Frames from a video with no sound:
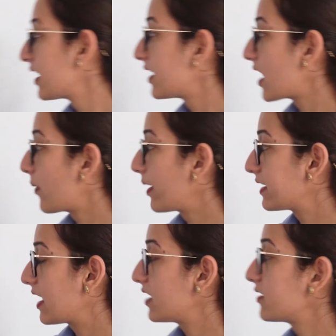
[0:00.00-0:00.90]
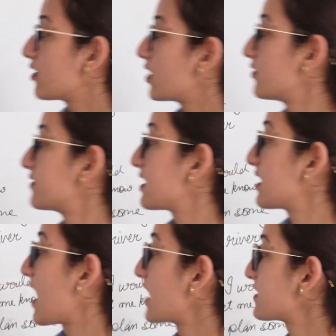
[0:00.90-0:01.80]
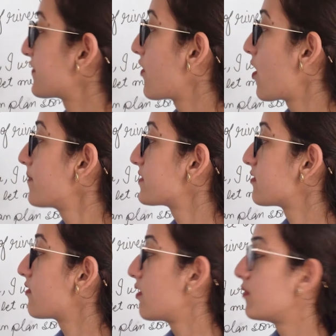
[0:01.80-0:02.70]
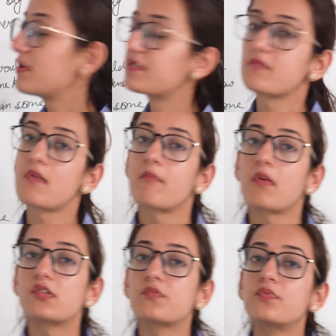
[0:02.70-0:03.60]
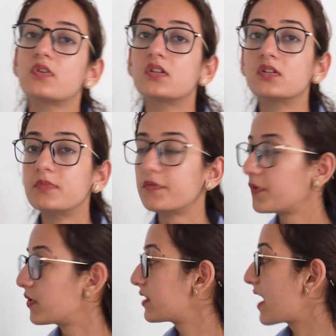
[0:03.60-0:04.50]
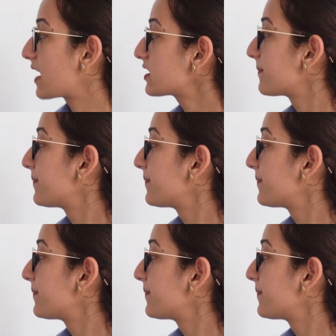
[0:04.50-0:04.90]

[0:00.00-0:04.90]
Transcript: Now again, you are using last form, so always remember to put the before that.